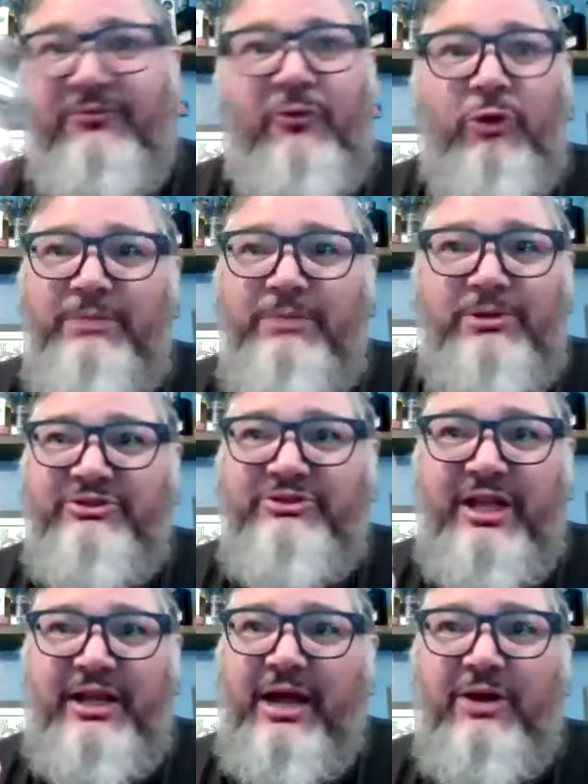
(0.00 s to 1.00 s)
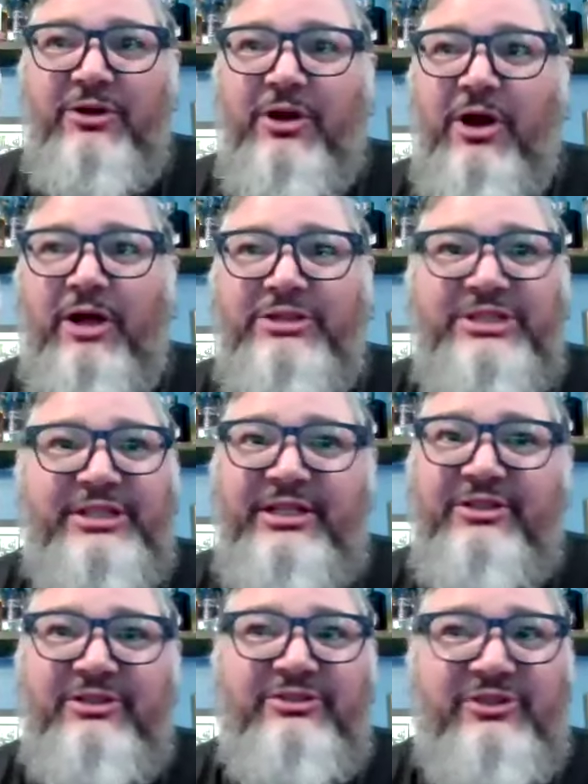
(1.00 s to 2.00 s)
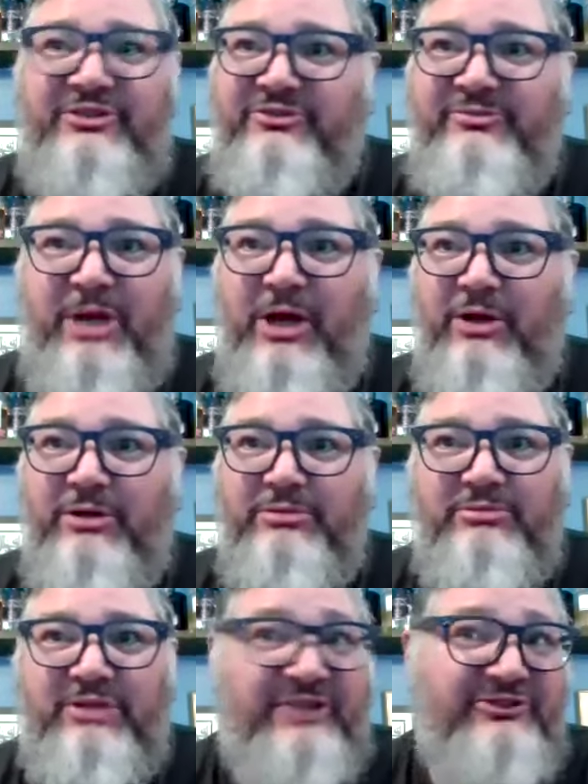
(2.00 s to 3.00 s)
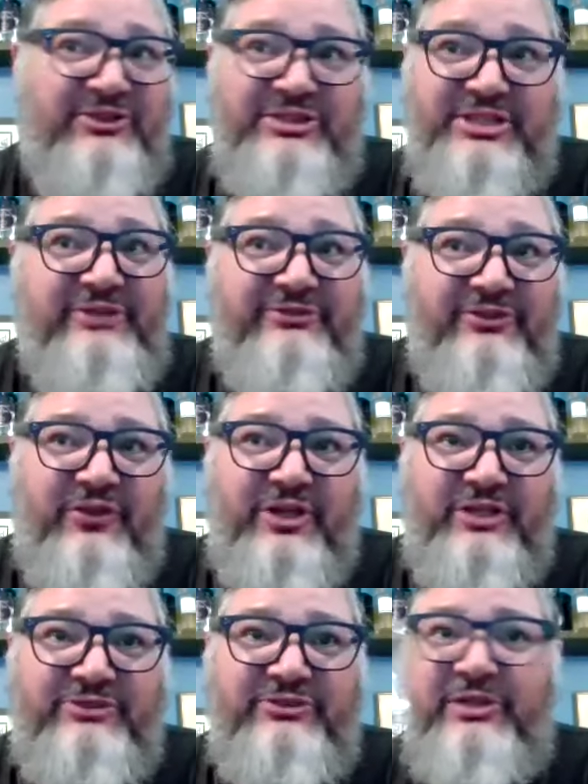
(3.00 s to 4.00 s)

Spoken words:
40% alcohol tequilas that smell less intense than this.